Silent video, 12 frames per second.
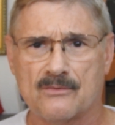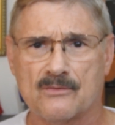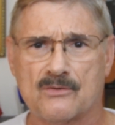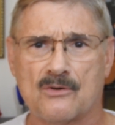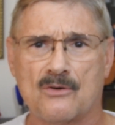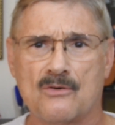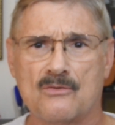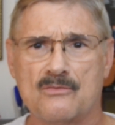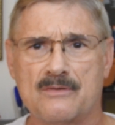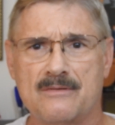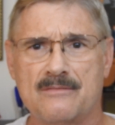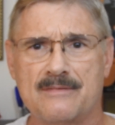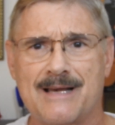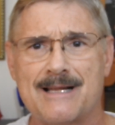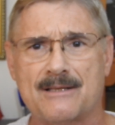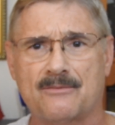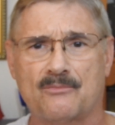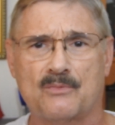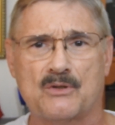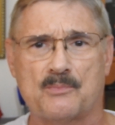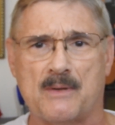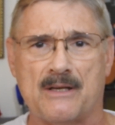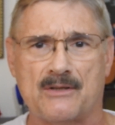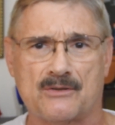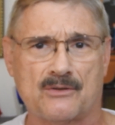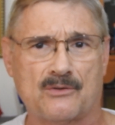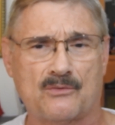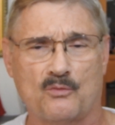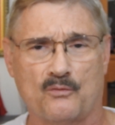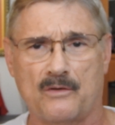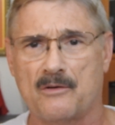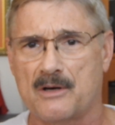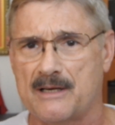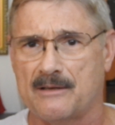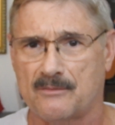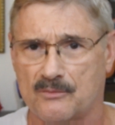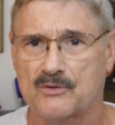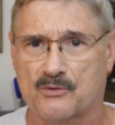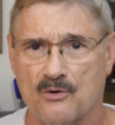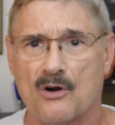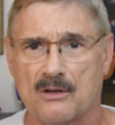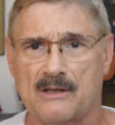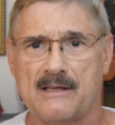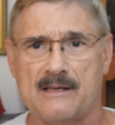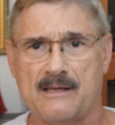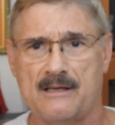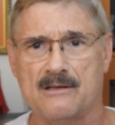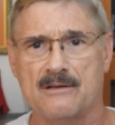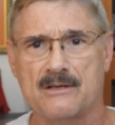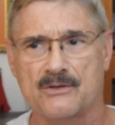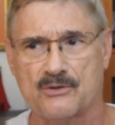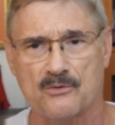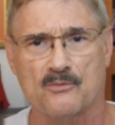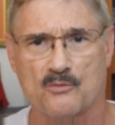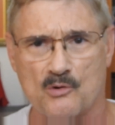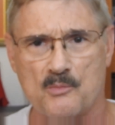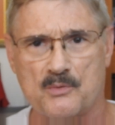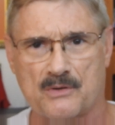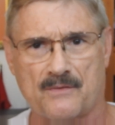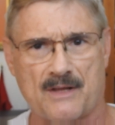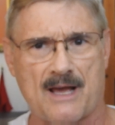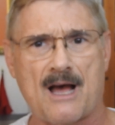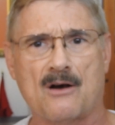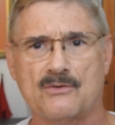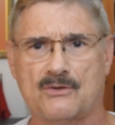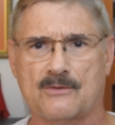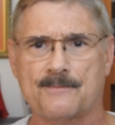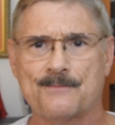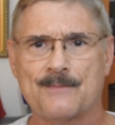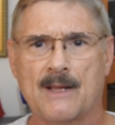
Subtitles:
so that speaks very strongly here in certain rooms of the house.